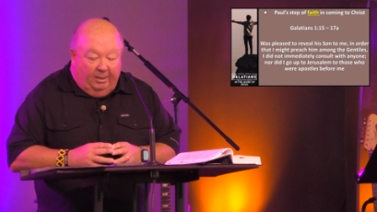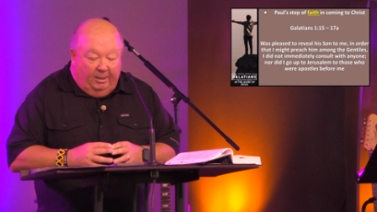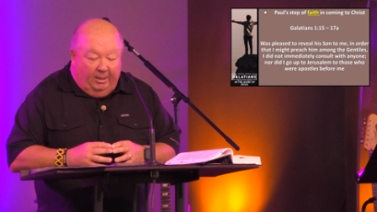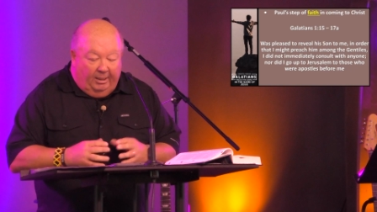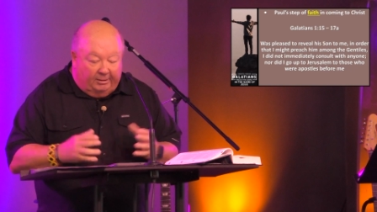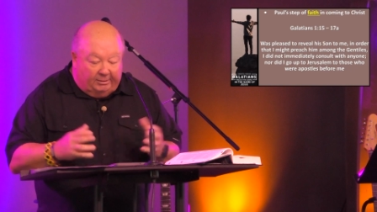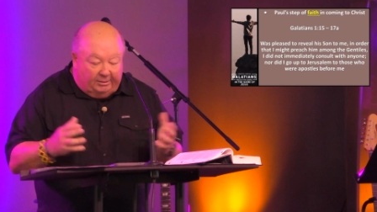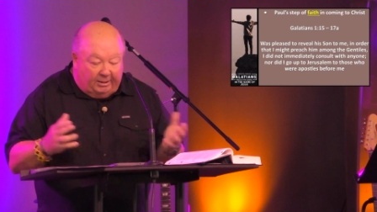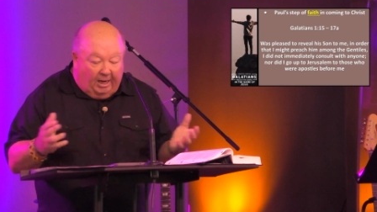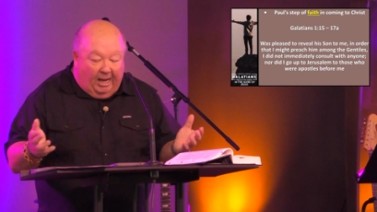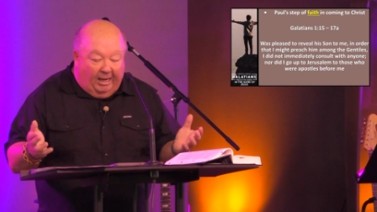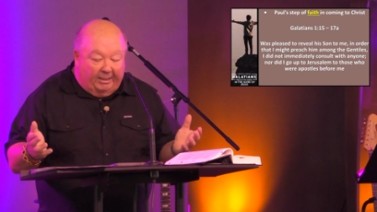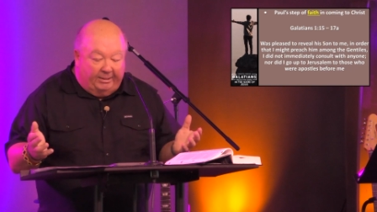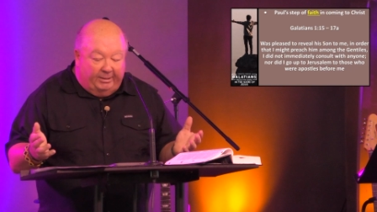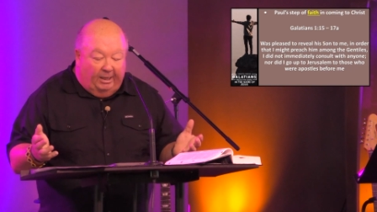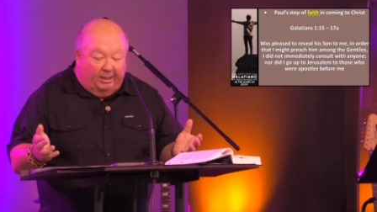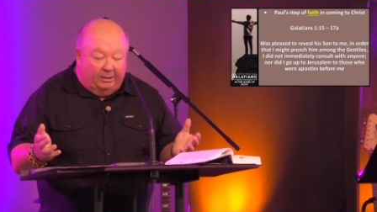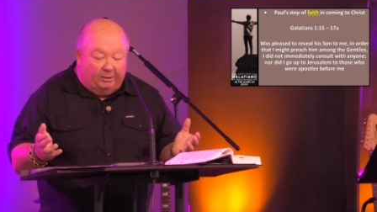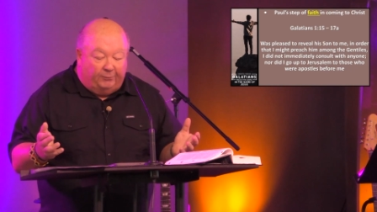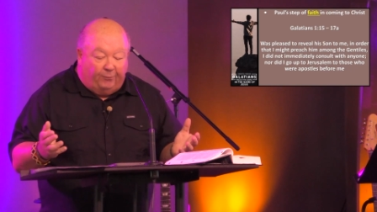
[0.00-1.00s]
as God
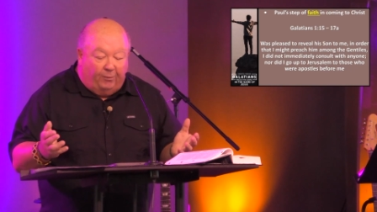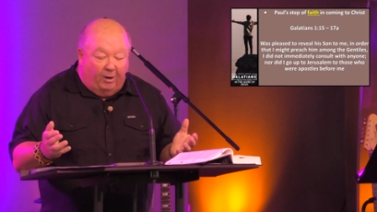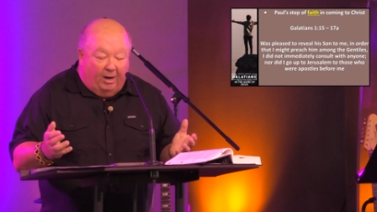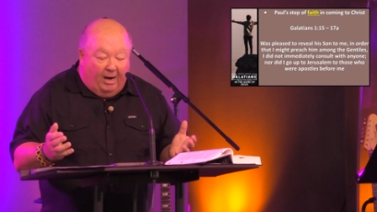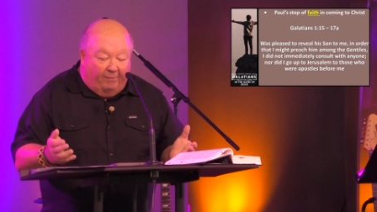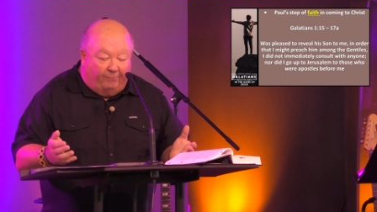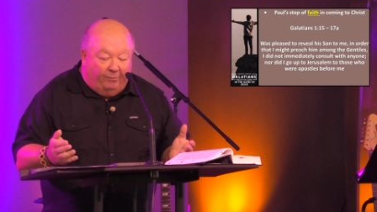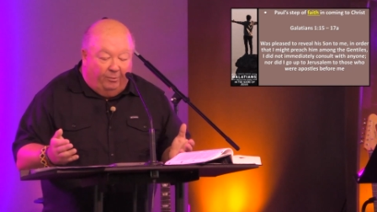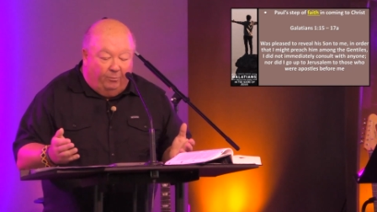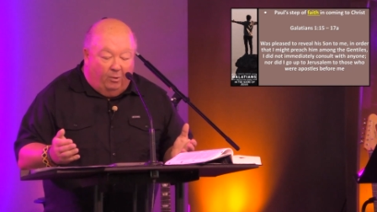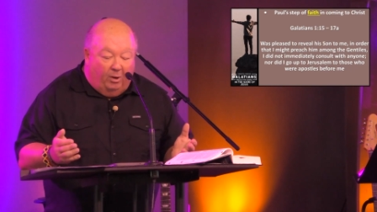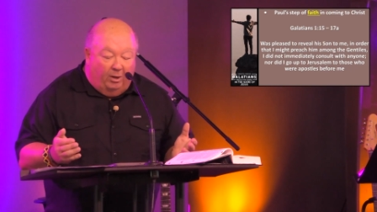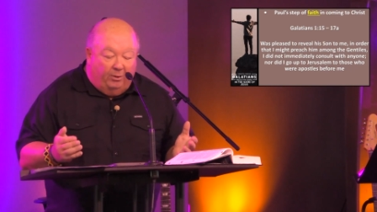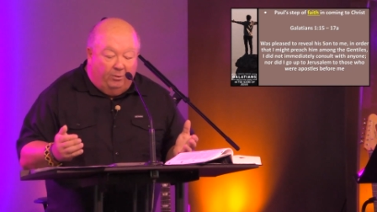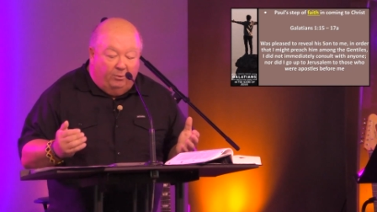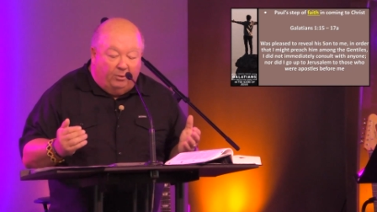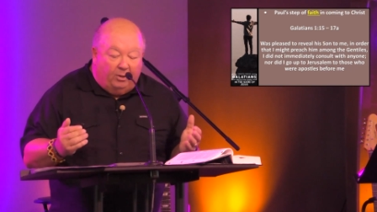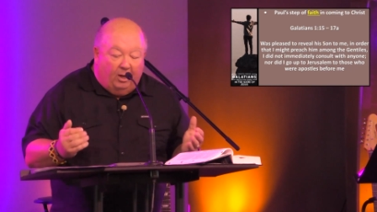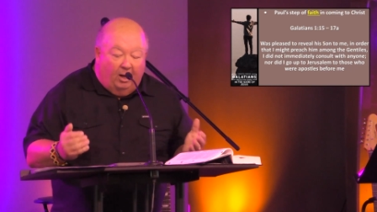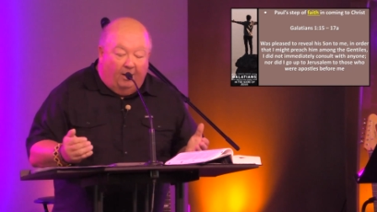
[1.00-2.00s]
does for everyone
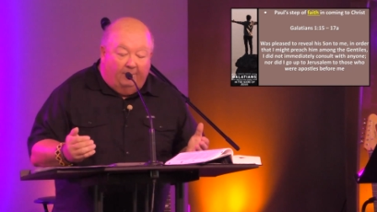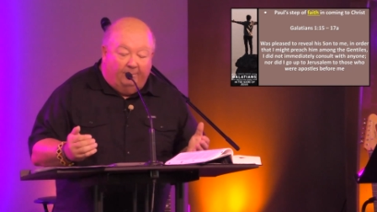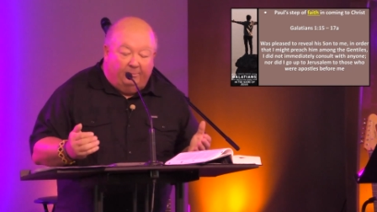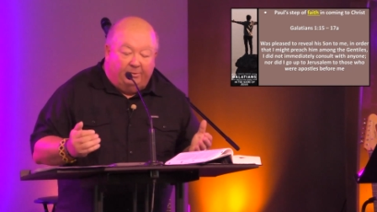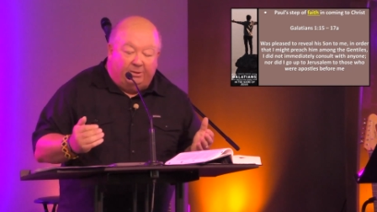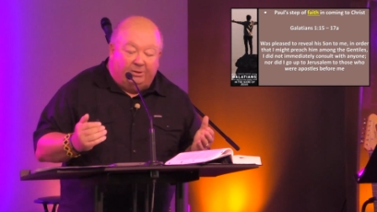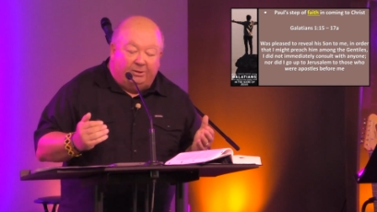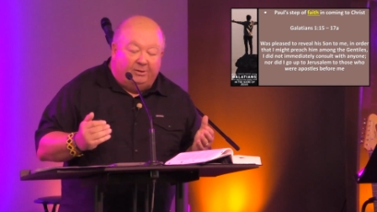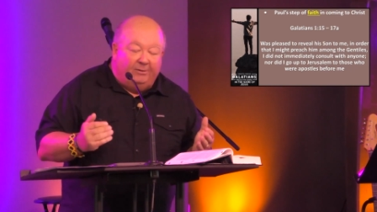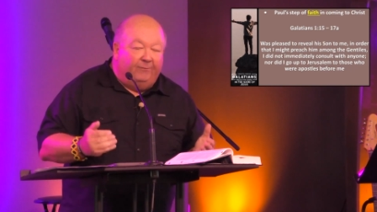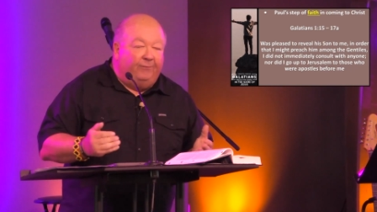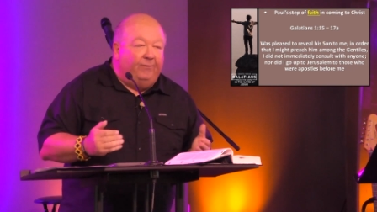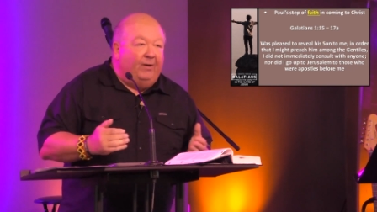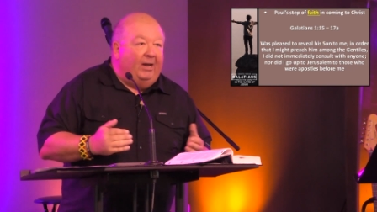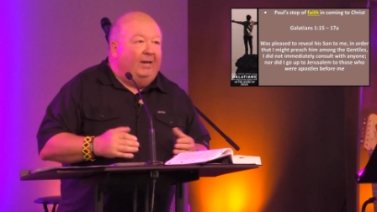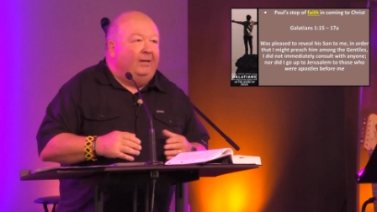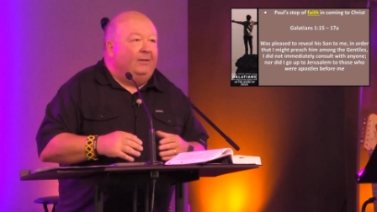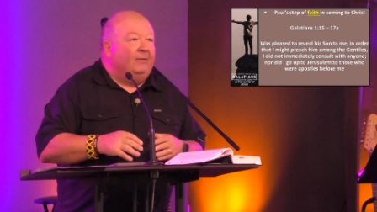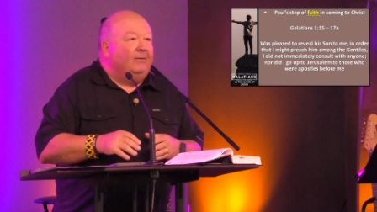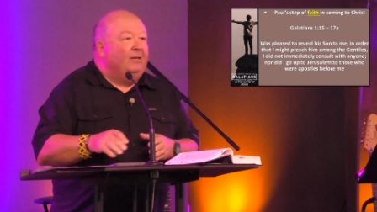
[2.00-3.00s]
who comes to
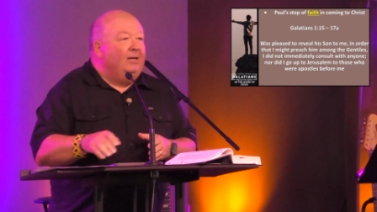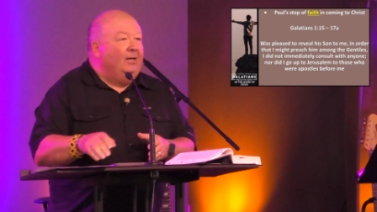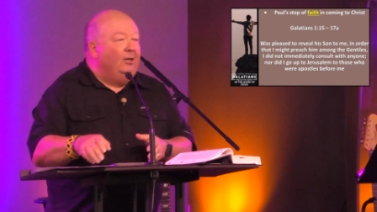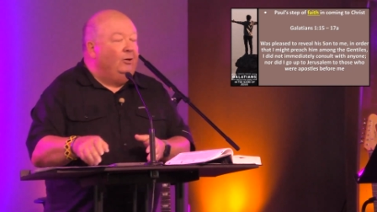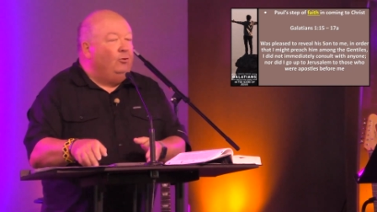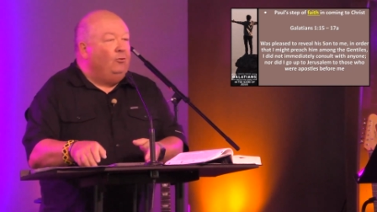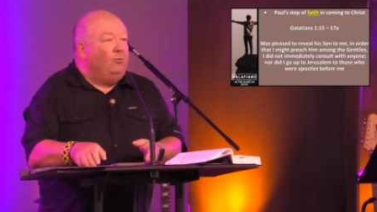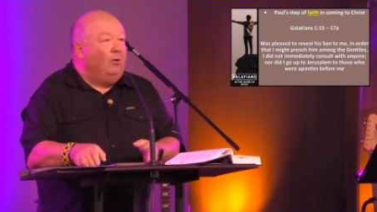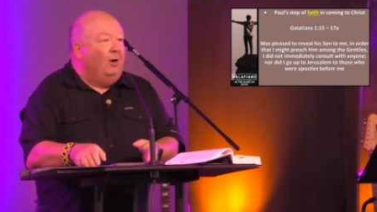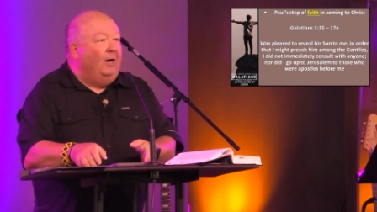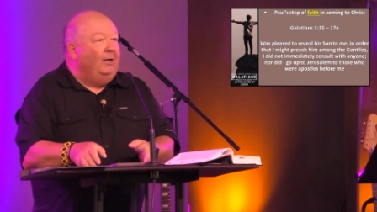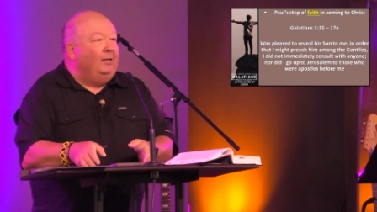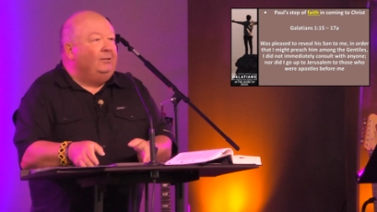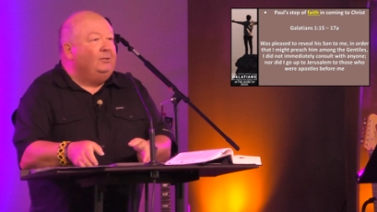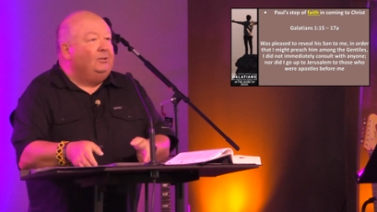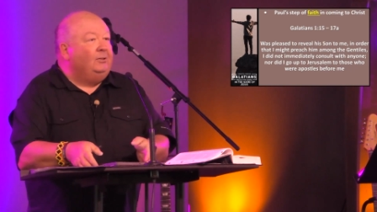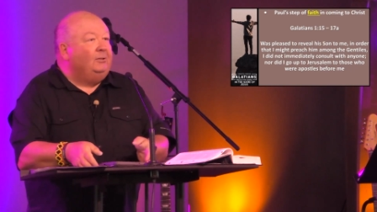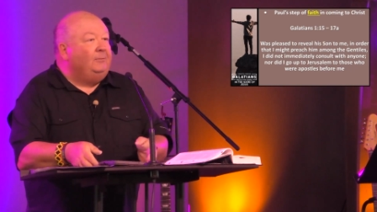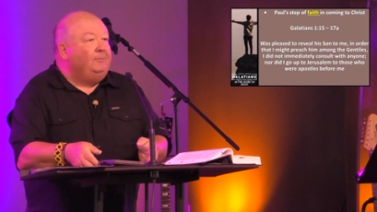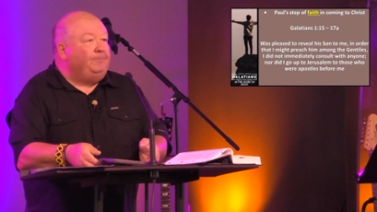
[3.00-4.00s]
faith in
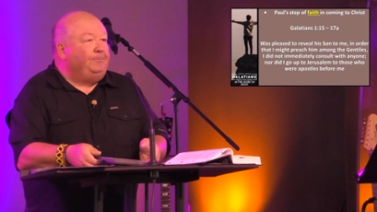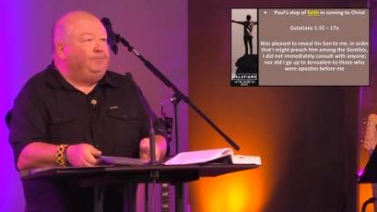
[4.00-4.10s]
Christ.